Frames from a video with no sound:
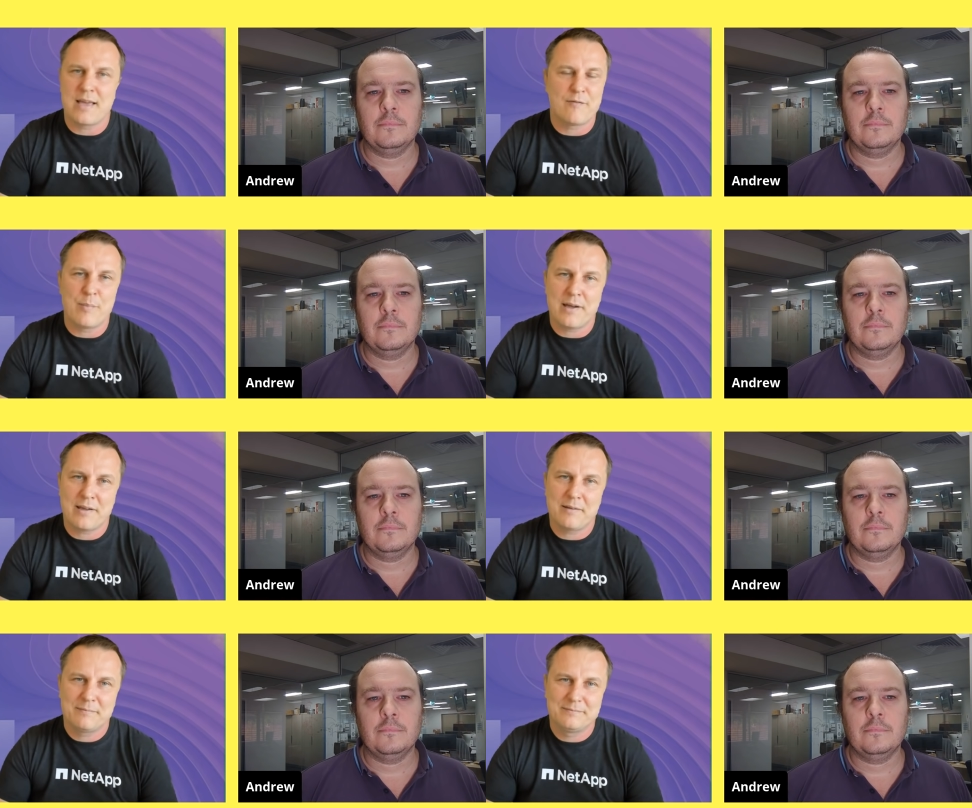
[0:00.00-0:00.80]
Speaker 1: have you
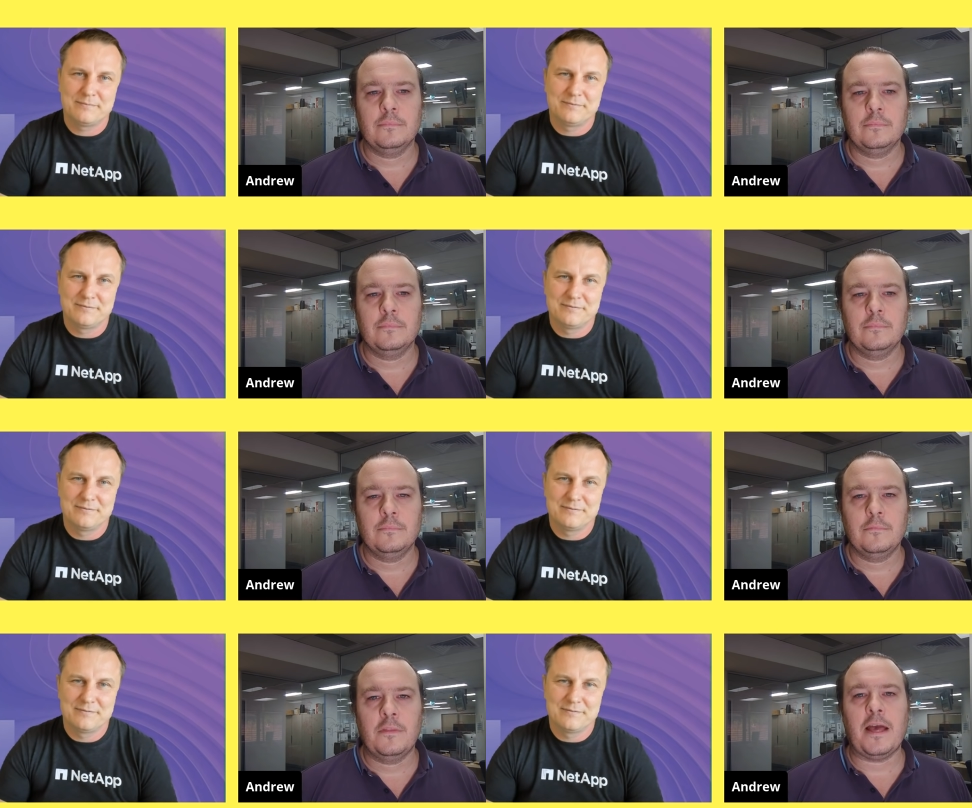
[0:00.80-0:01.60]
back.
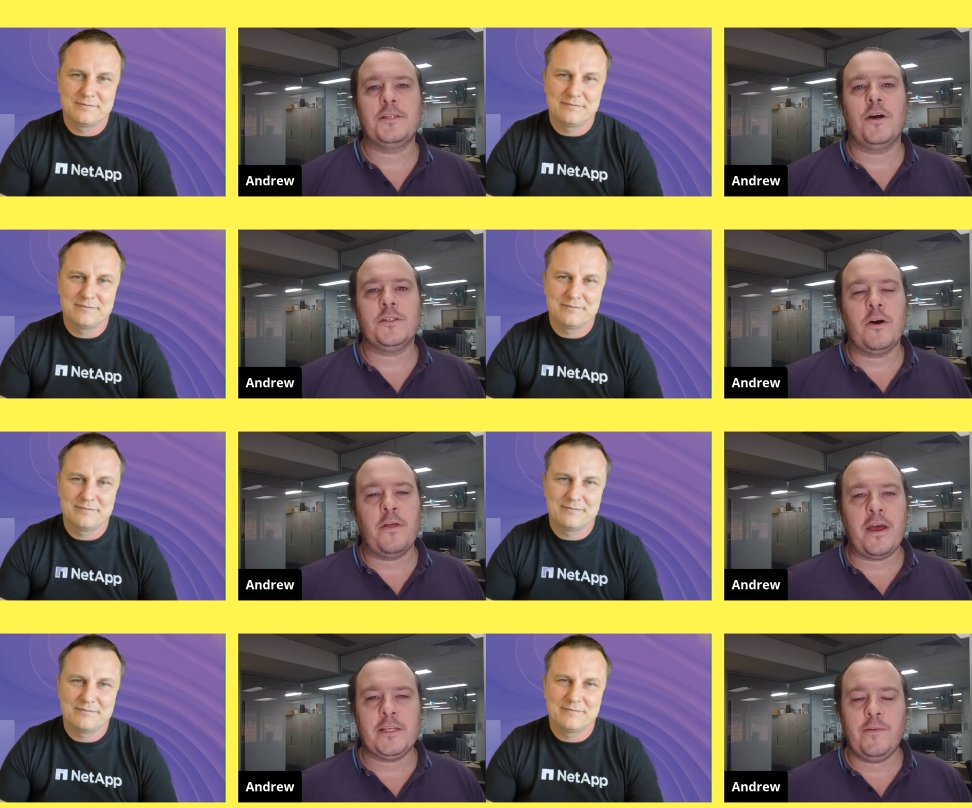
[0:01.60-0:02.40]
Speaker 2: Thanks, Gonzo,
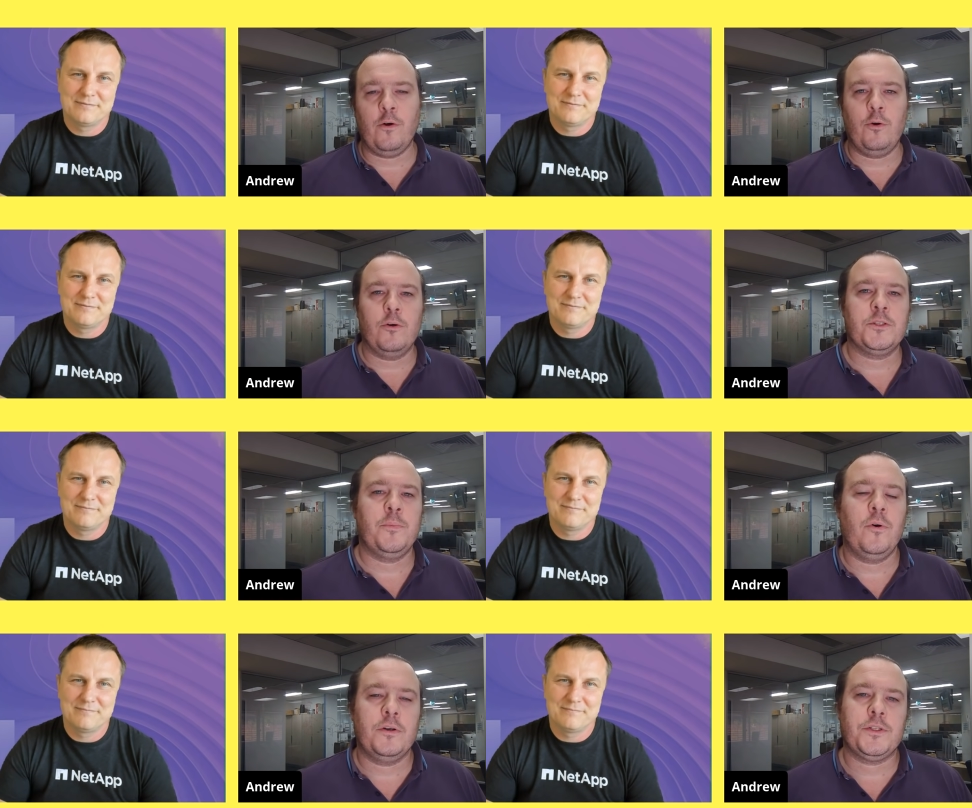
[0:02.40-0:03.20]
and thanks for all your
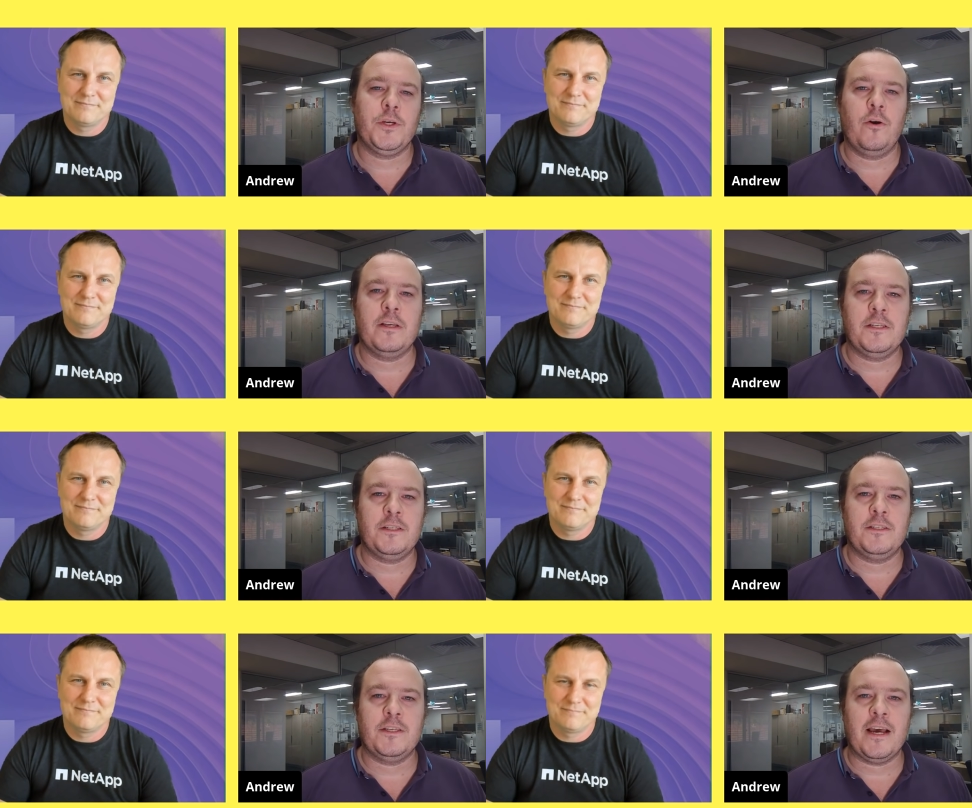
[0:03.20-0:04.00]
support too. As
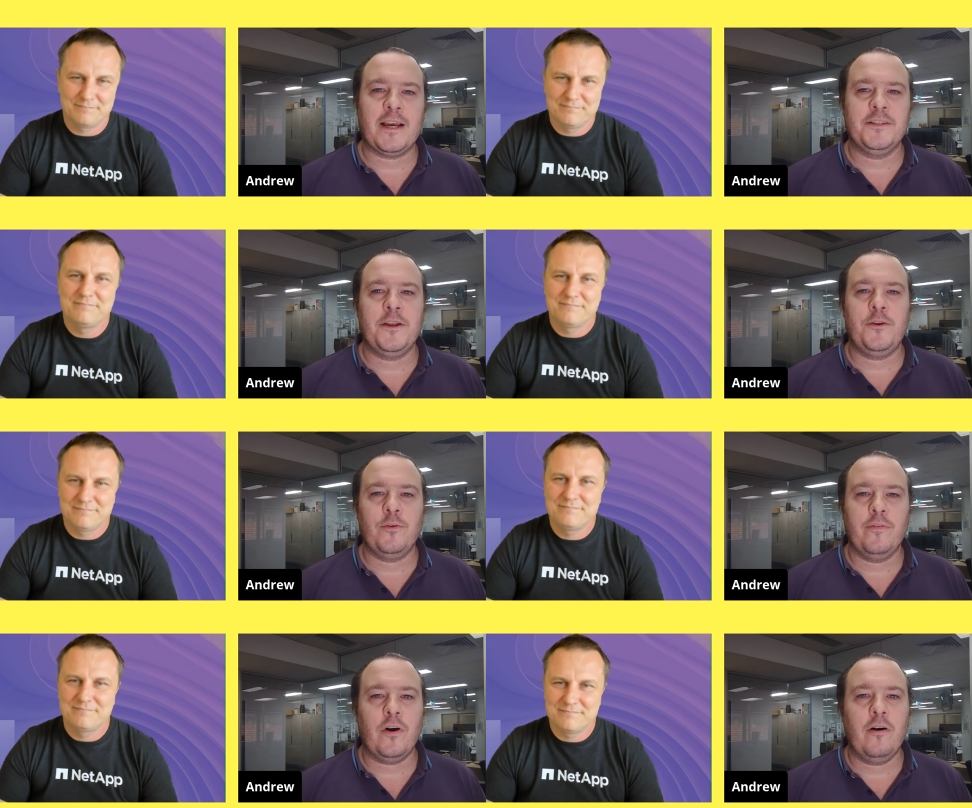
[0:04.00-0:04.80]
this is uh, continuing
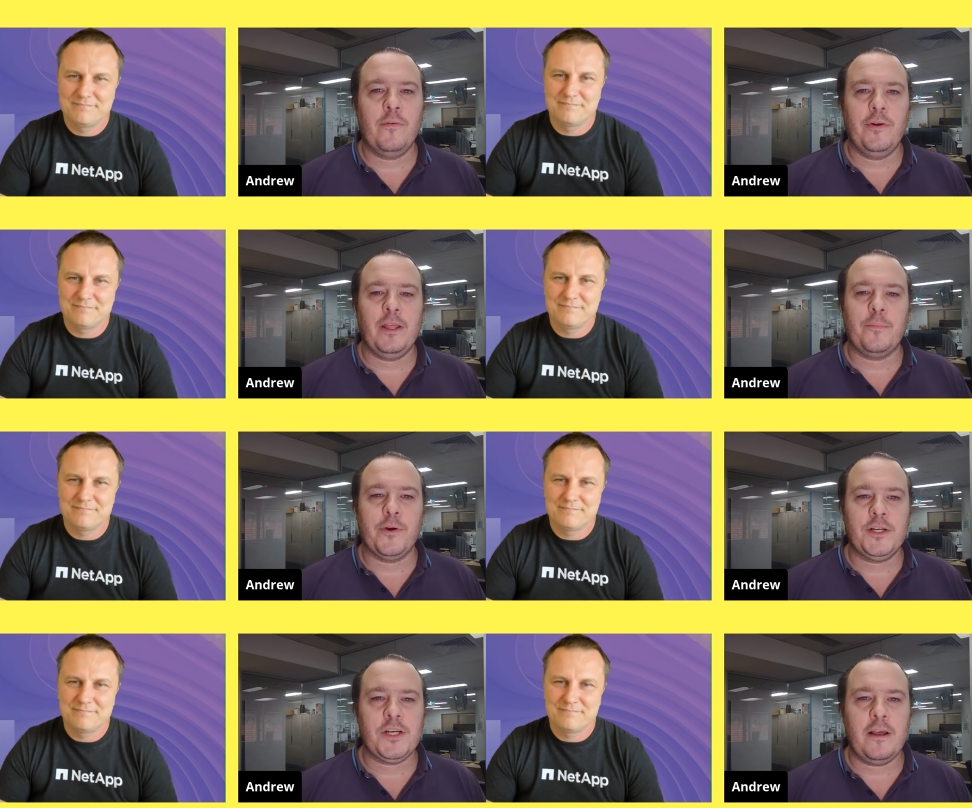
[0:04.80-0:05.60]
to evolve, we really
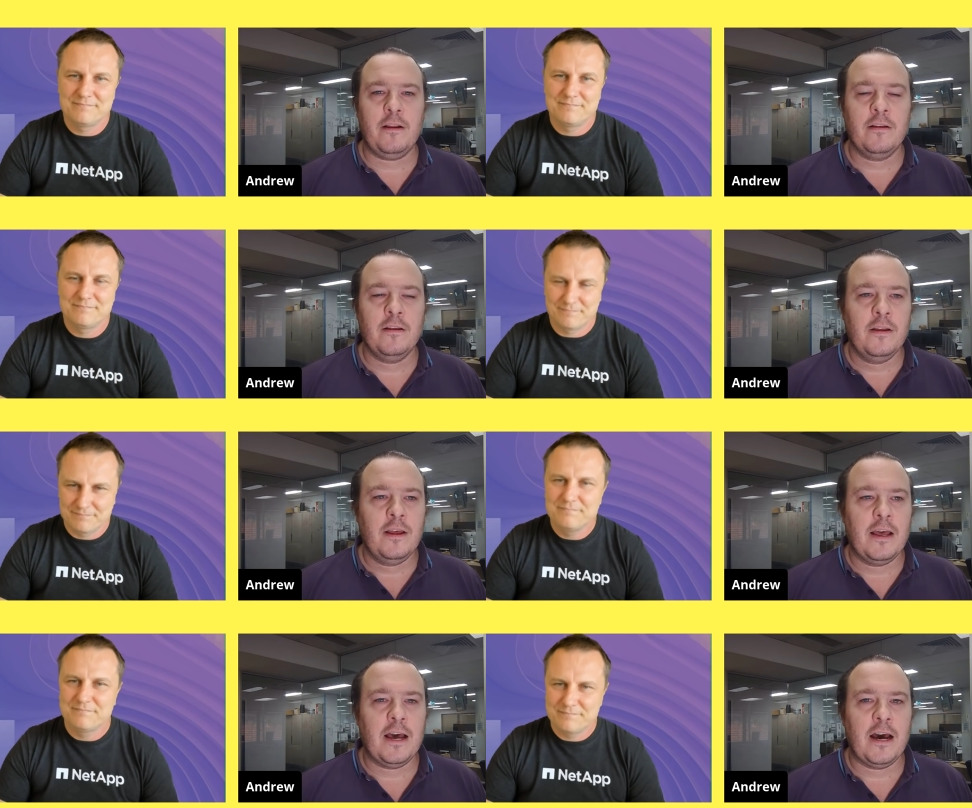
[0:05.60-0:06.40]
appreciate it,
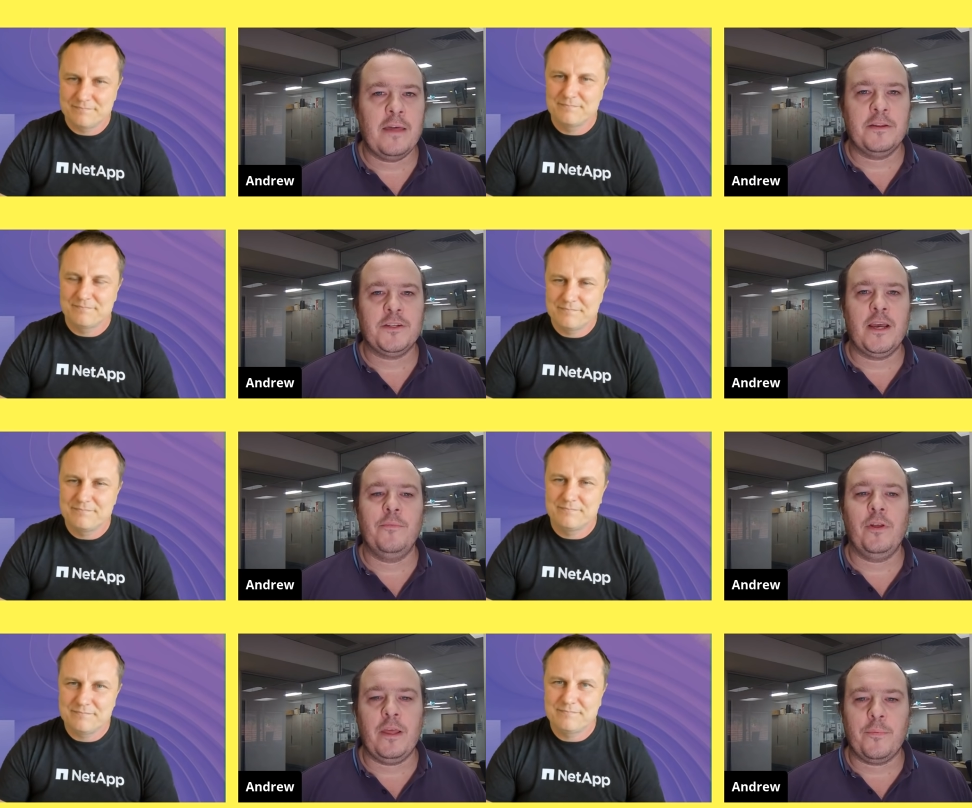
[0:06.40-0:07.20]
uh, and the
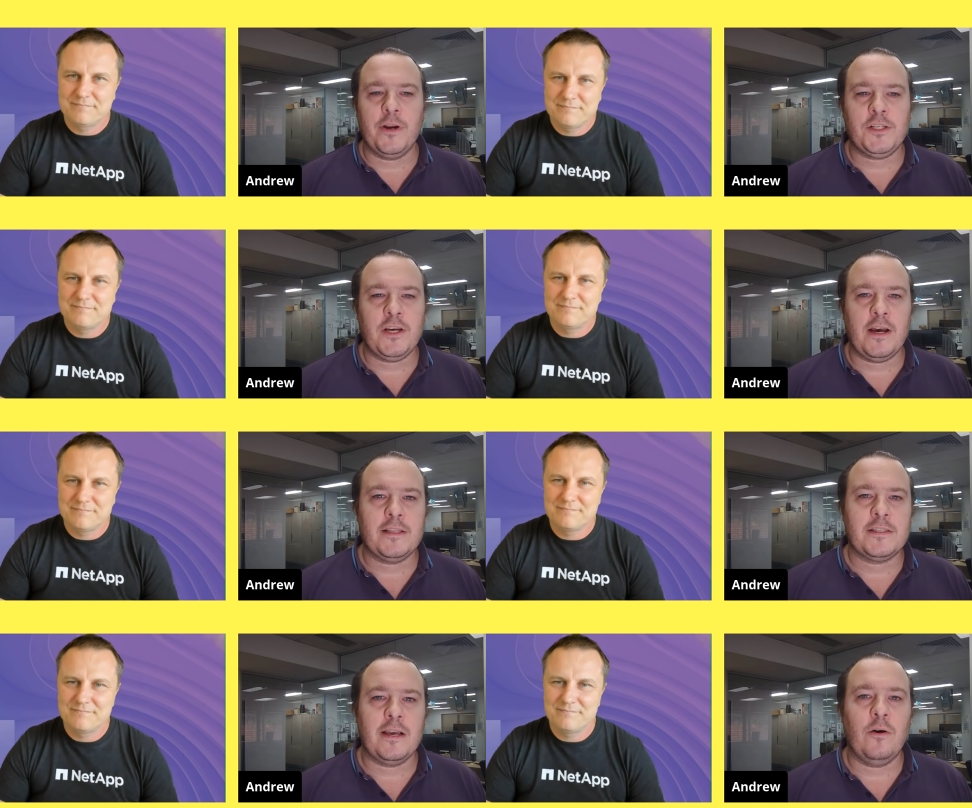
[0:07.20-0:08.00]
team really appreciates uh,